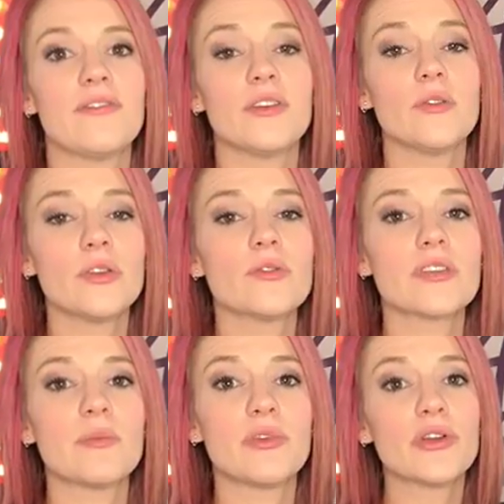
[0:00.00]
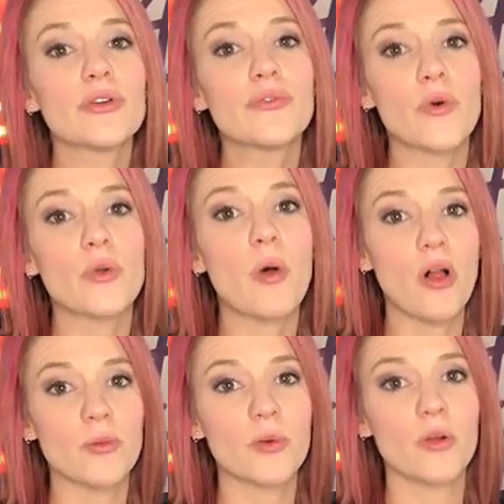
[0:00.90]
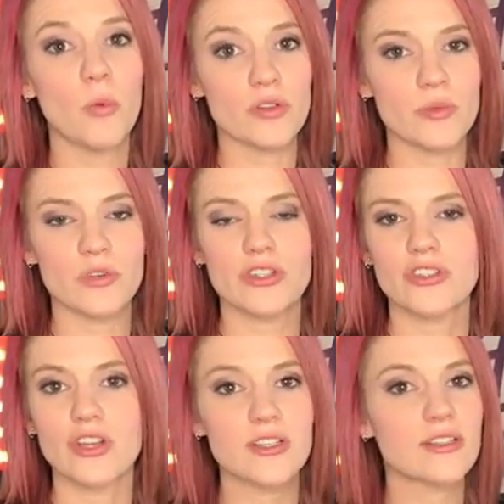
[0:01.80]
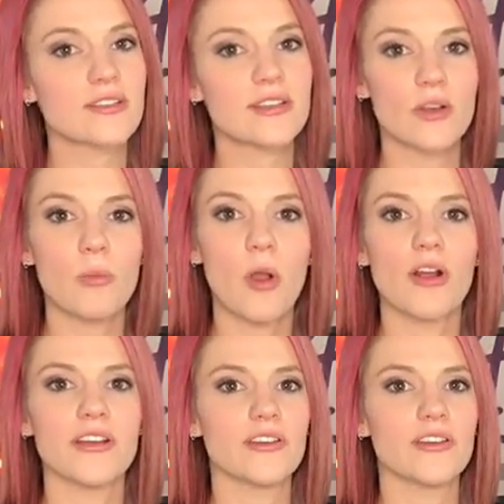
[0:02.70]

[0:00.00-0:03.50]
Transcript: If you use a pure photopolymer emulsion, which is just a single part,